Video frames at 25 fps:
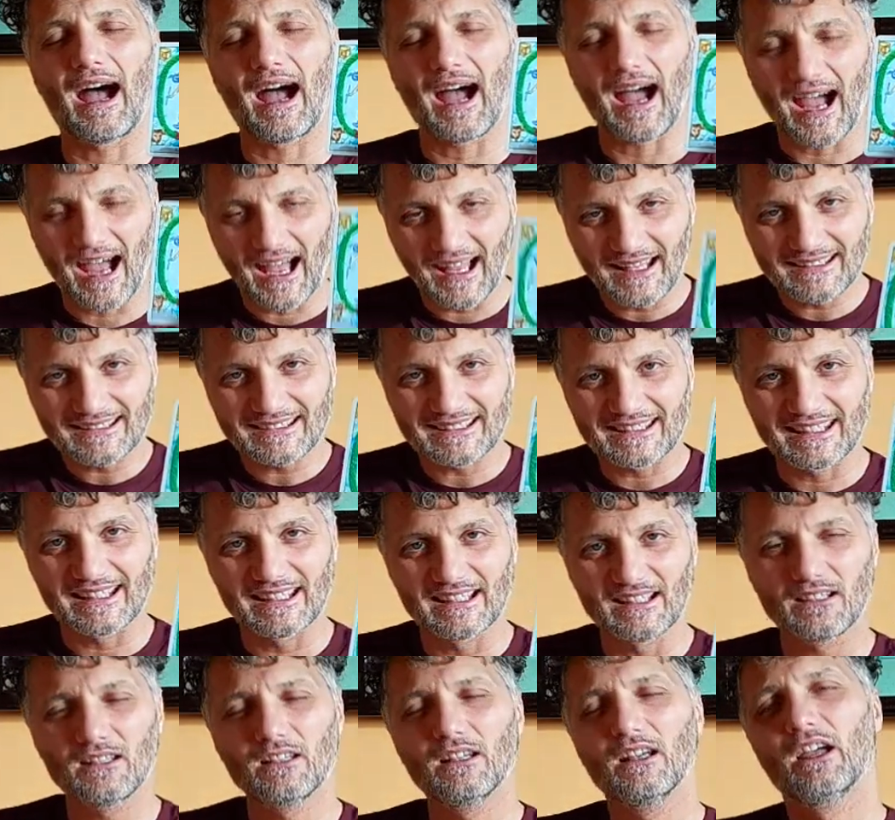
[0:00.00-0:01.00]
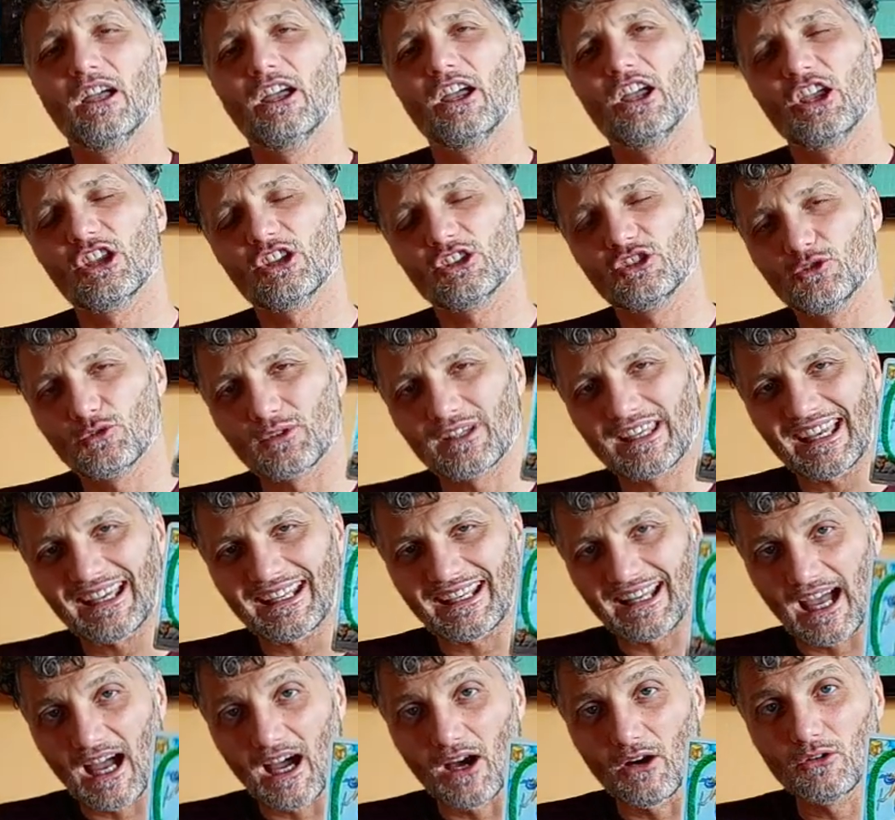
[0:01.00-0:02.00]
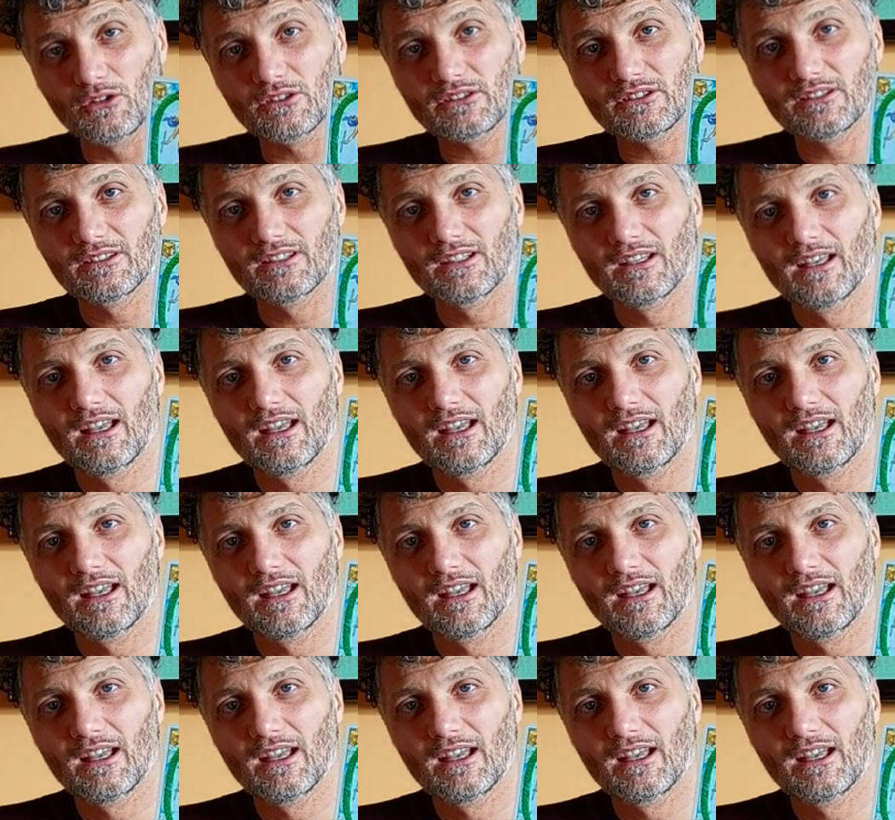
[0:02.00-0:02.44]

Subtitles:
until you get out,